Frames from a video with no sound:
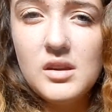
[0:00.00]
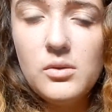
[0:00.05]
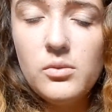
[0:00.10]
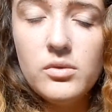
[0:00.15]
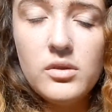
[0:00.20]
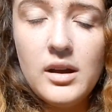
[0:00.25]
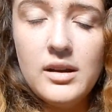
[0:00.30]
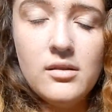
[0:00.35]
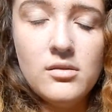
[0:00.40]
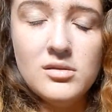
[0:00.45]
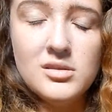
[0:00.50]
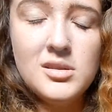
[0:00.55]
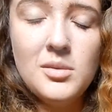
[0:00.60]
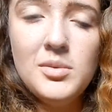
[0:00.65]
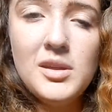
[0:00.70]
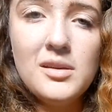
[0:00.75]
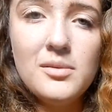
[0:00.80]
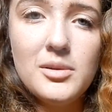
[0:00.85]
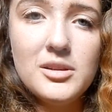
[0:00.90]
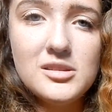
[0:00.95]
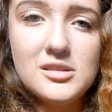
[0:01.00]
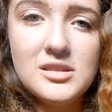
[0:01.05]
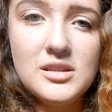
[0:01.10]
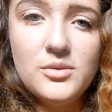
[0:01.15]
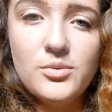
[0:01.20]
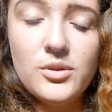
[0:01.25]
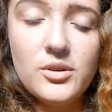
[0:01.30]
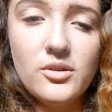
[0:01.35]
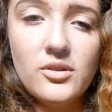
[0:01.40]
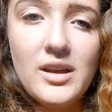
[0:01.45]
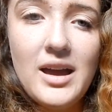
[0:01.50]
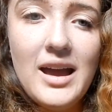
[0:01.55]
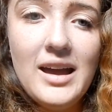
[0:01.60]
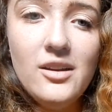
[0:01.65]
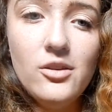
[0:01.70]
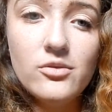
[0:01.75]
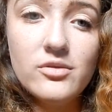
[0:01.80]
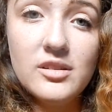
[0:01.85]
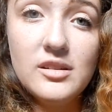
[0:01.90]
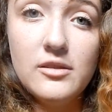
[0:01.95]
I don't know, something about SeaWorld. I
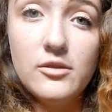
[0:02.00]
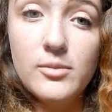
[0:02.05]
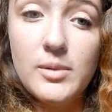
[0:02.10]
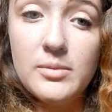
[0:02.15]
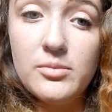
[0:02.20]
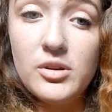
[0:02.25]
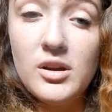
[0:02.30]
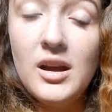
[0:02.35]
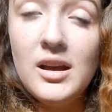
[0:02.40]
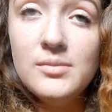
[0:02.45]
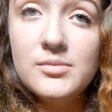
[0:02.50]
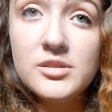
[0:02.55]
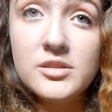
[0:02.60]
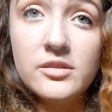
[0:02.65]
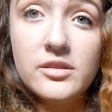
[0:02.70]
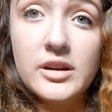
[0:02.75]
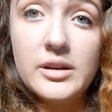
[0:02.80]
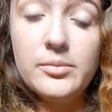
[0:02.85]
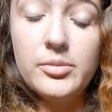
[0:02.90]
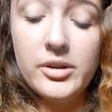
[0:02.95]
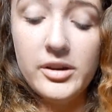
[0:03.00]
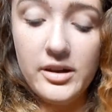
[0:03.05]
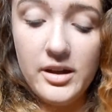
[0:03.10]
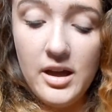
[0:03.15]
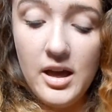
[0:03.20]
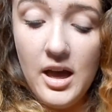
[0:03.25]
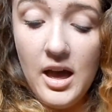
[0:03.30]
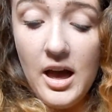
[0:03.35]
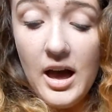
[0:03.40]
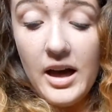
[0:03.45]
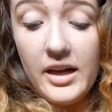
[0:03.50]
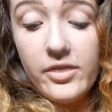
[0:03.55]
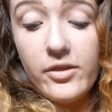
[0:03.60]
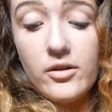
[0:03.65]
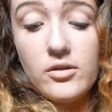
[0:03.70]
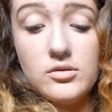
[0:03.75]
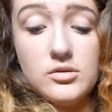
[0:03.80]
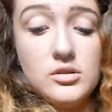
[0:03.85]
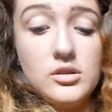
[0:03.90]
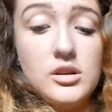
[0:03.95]
don't really remember. I'm sorry, but I thought it
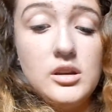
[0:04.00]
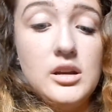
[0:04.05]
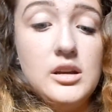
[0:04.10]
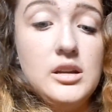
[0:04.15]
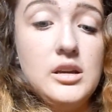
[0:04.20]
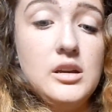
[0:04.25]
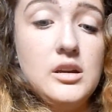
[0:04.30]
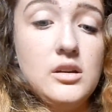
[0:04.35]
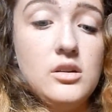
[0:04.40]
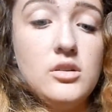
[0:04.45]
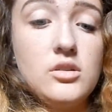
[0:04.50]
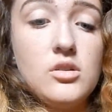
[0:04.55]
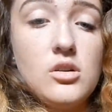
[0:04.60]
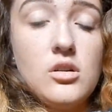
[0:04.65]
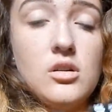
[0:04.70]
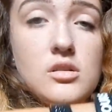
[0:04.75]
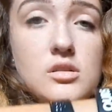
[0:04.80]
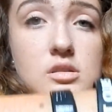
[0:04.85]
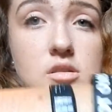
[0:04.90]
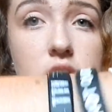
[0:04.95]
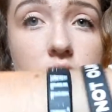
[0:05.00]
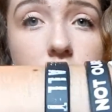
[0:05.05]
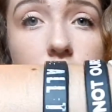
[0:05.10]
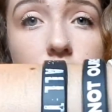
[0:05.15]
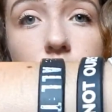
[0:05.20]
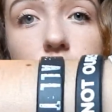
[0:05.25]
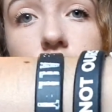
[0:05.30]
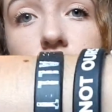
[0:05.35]
was a good idea, good cause, so